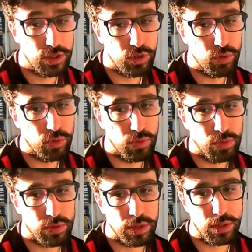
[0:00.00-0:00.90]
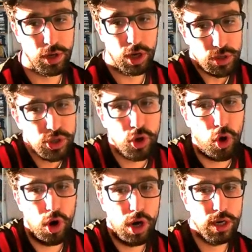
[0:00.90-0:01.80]
to
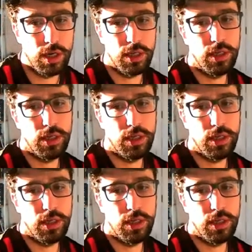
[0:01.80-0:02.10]
score,